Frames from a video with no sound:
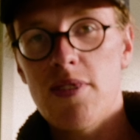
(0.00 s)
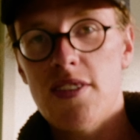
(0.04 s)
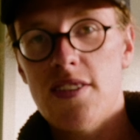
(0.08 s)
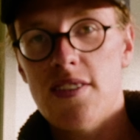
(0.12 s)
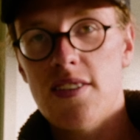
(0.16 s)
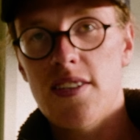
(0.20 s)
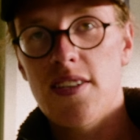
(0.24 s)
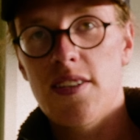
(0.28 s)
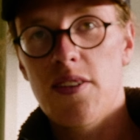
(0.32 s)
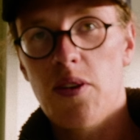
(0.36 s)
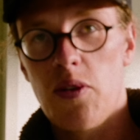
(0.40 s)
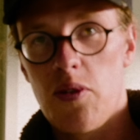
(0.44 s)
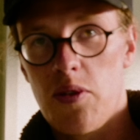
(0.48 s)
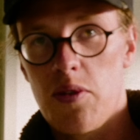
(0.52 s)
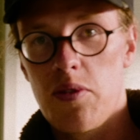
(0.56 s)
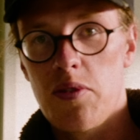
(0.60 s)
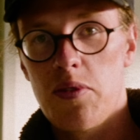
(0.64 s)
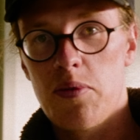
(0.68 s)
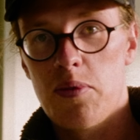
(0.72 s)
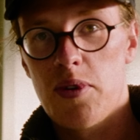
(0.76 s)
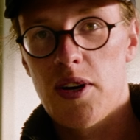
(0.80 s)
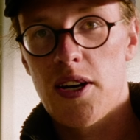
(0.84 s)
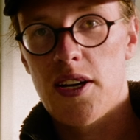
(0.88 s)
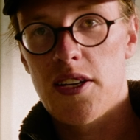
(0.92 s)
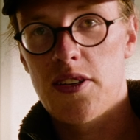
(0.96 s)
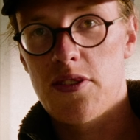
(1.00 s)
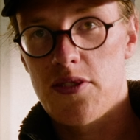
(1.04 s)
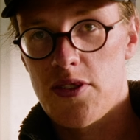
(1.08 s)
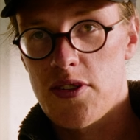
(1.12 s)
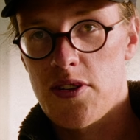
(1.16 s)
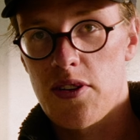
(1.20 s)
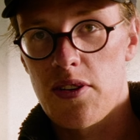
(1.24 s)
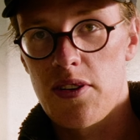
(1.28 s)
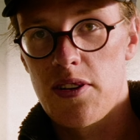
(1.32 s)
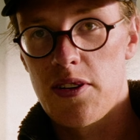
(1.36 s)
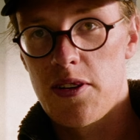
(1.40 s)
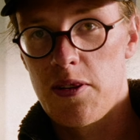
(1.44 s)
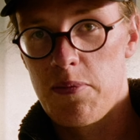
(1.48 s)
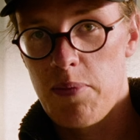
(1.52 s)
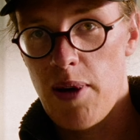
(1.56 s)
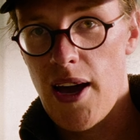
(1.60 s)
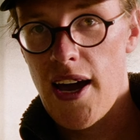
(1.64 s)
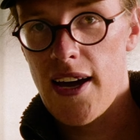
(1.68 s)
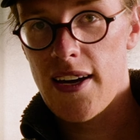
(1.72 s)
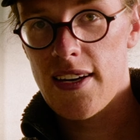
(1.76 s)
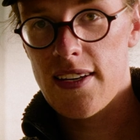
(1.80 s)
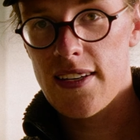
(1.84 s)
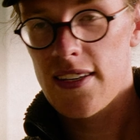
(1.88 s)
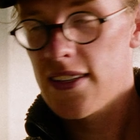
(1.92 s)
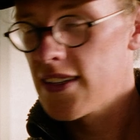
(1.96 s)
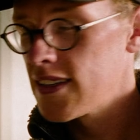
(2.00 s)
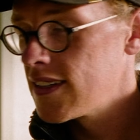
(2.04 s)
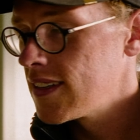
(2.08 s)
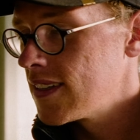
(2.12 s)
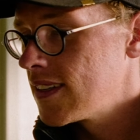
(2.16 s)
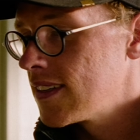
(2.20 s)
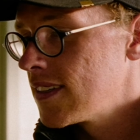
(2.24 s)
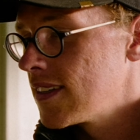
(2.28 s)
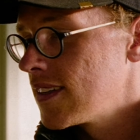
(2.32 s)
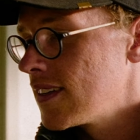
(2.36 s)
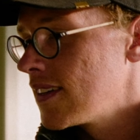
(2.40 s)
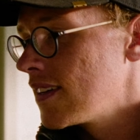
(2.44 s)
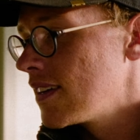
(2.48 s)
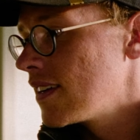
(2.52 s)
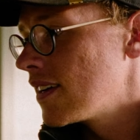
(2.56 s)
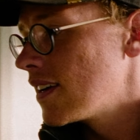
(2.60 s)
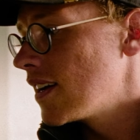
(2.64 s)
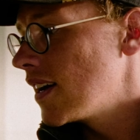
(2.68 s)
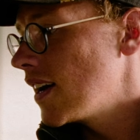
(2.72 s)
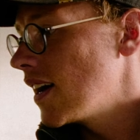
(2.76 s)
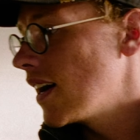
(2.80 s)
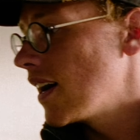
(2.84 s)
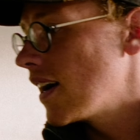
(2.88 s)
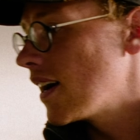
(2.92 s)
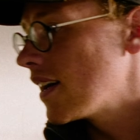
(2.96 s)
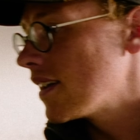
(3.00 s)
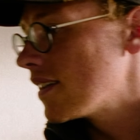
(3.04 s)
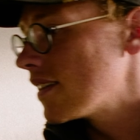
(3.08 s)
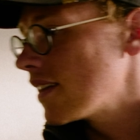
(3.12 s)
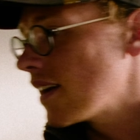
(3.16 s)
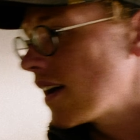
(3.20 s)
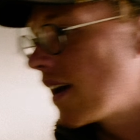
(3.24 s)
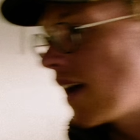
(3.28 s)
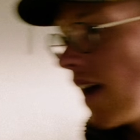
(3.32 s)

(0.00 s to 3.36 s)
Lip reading: seat all the way to Scotland and back. And I